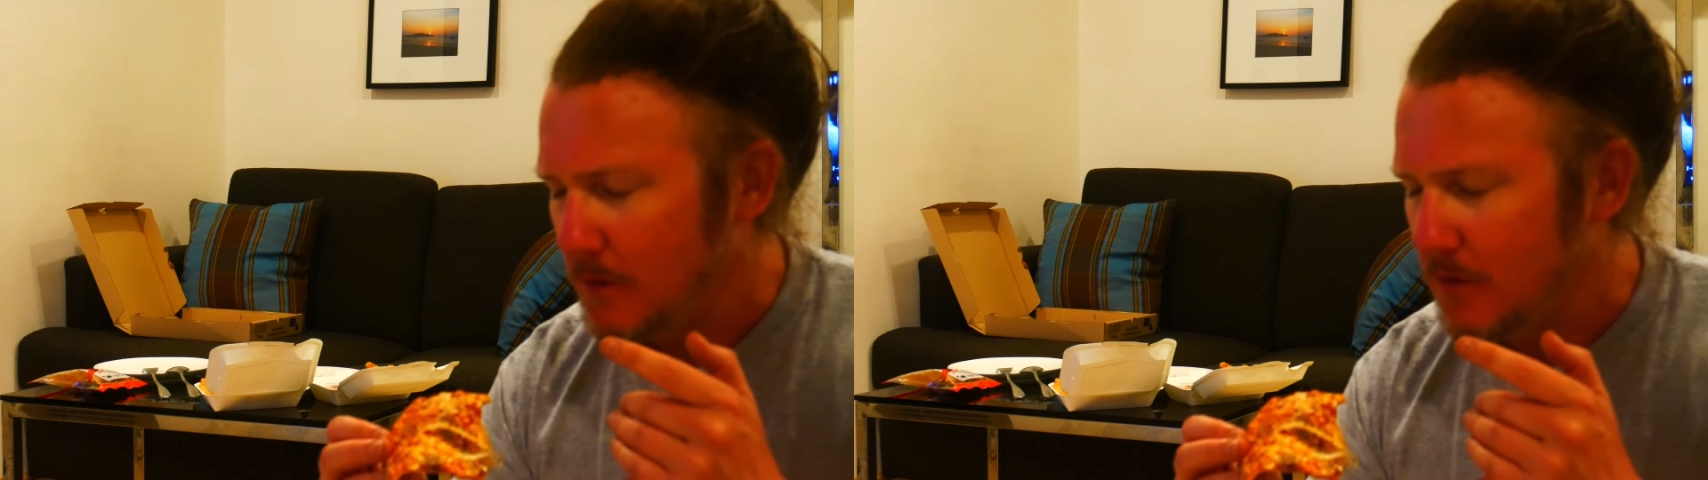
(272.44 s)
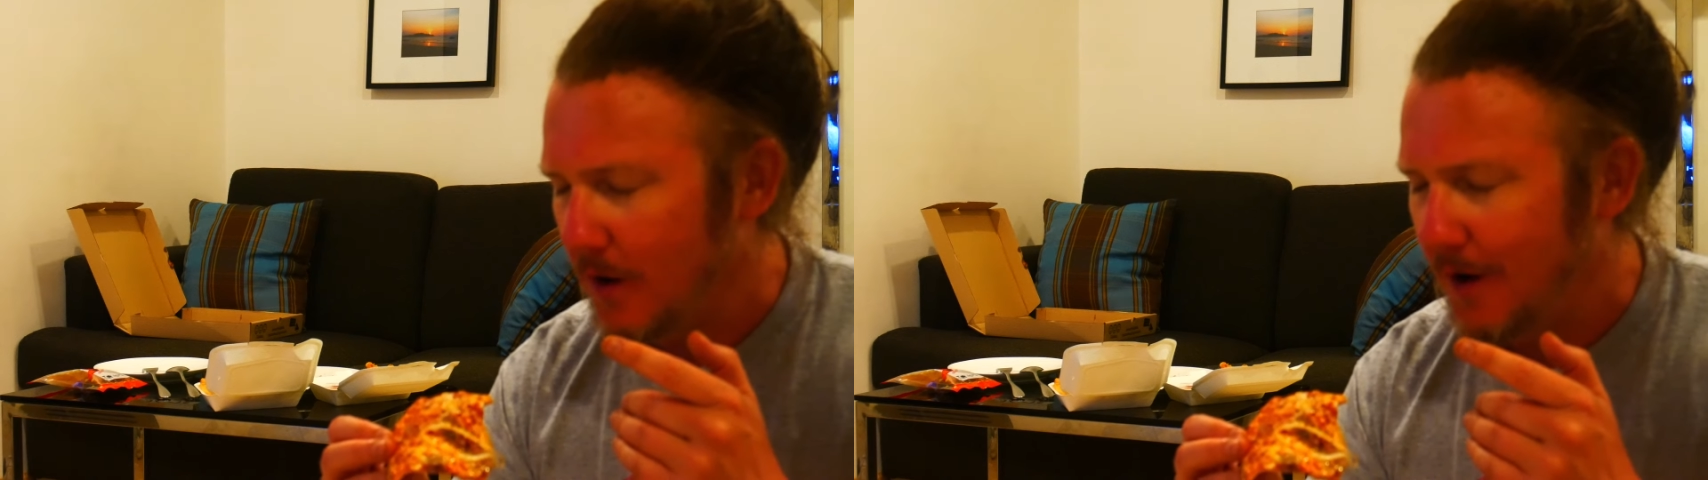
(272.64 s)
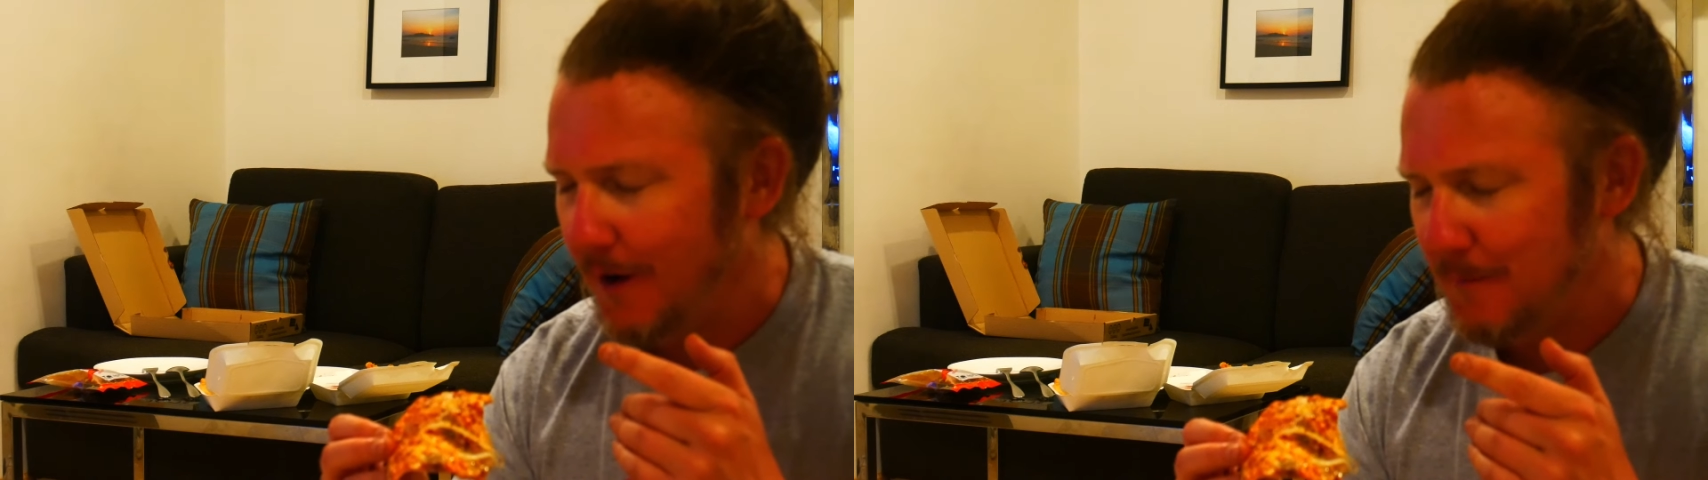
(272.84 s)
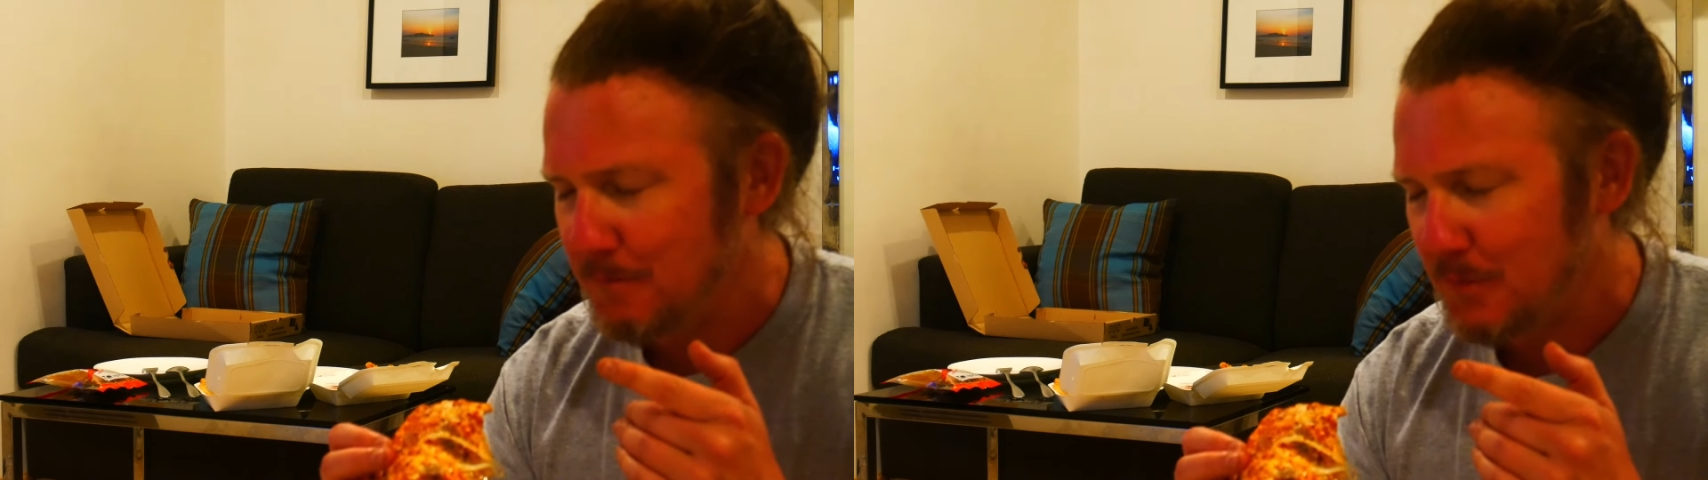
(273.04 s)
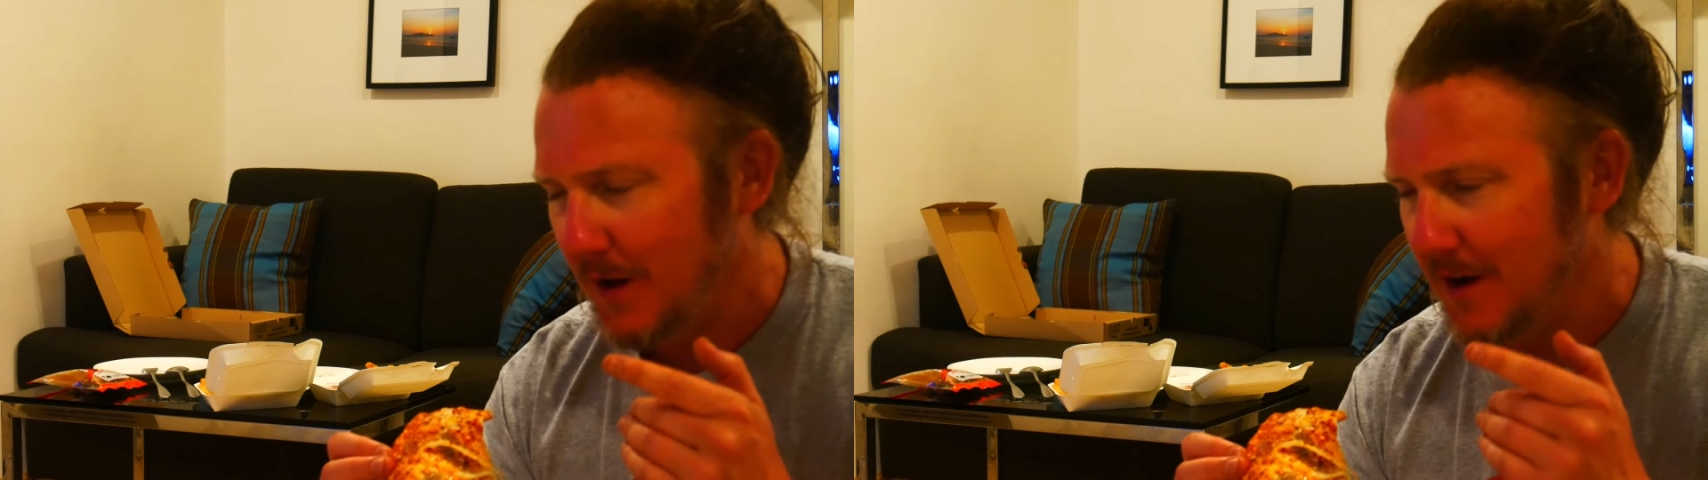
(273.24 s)
A
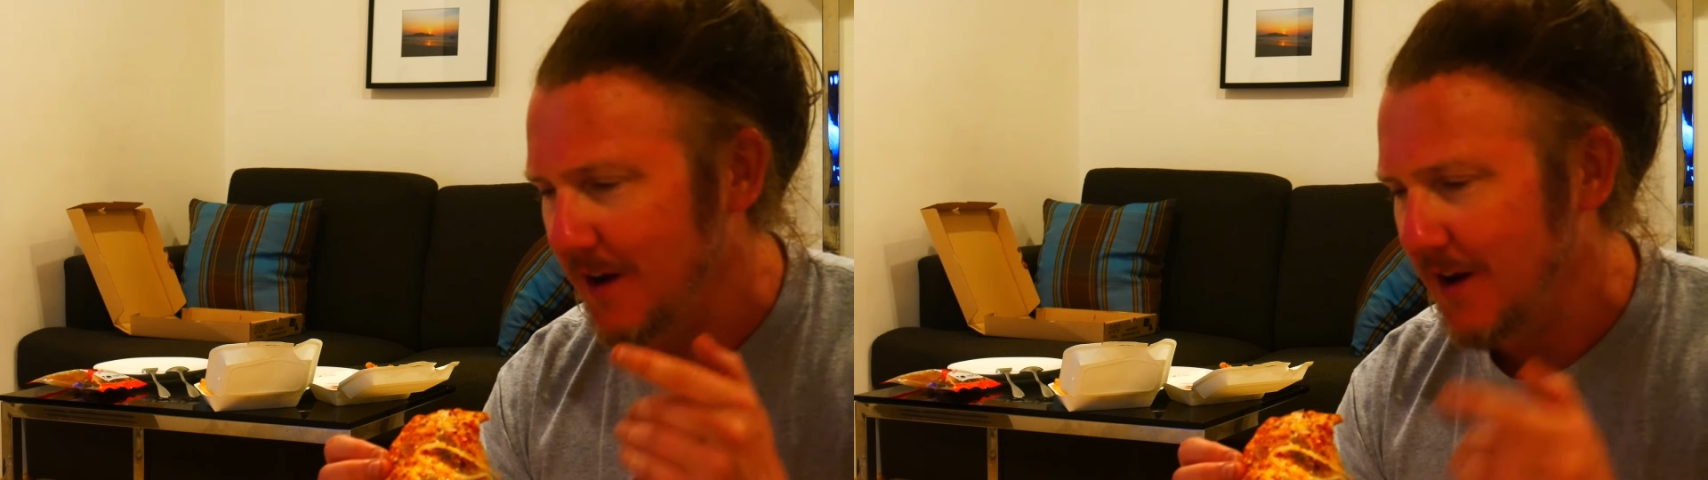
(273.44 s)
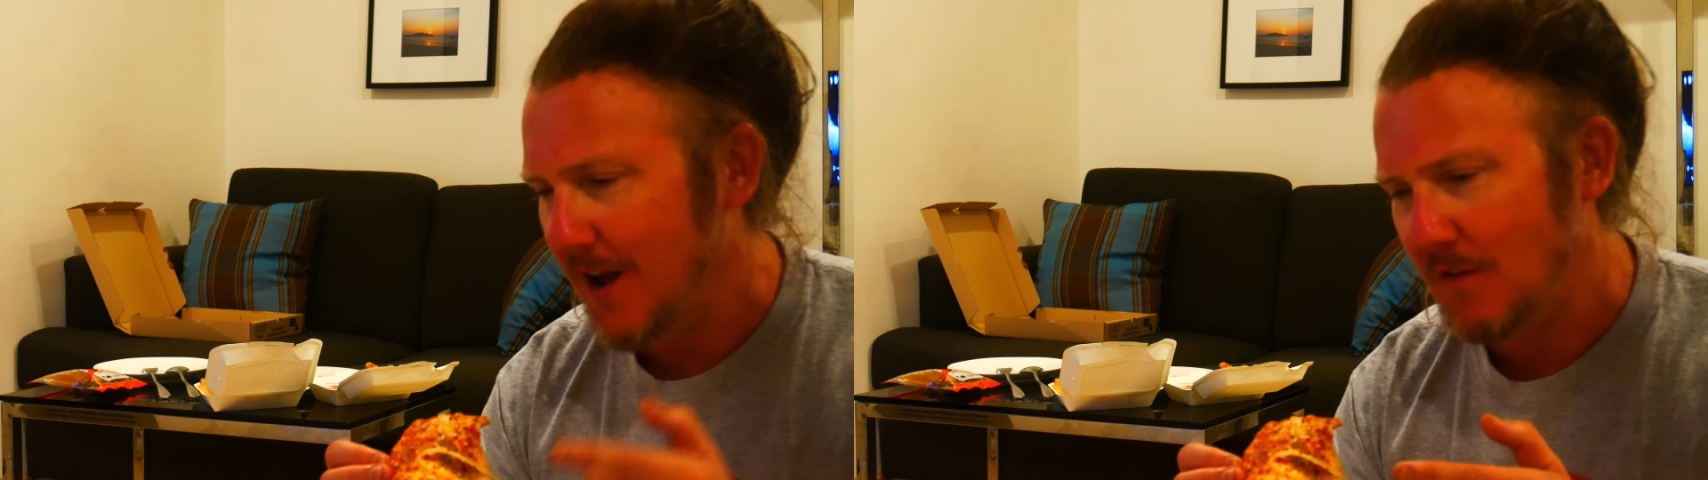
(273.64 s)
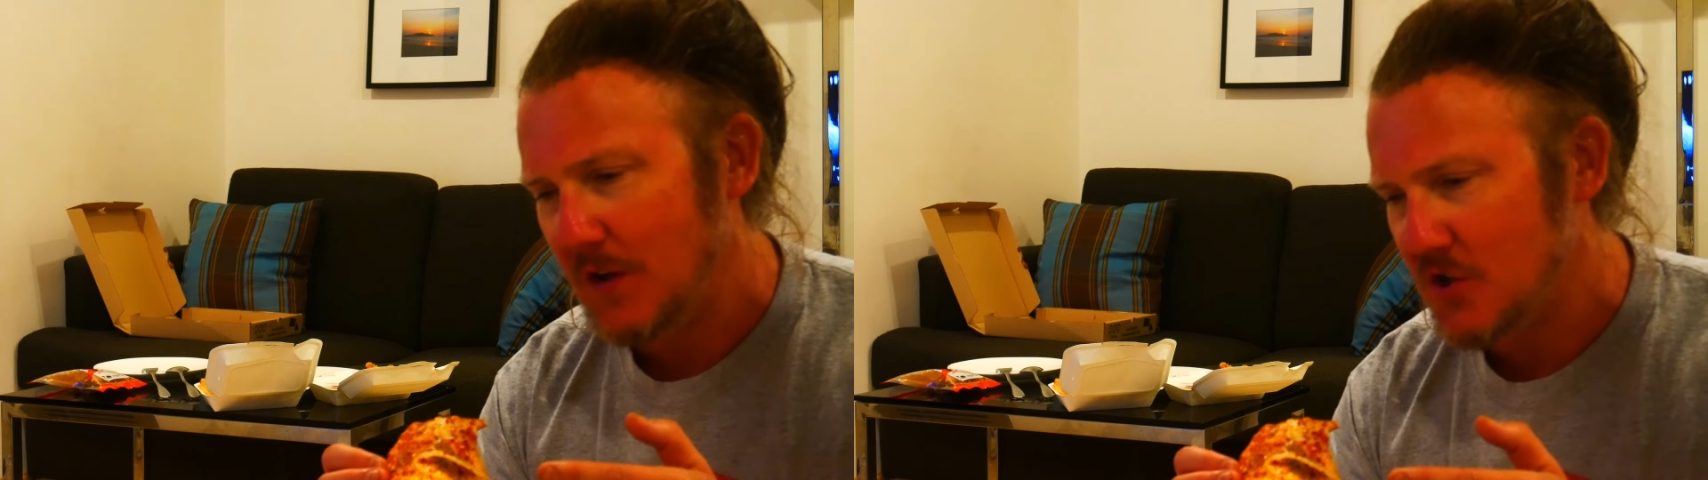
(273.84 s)
lovely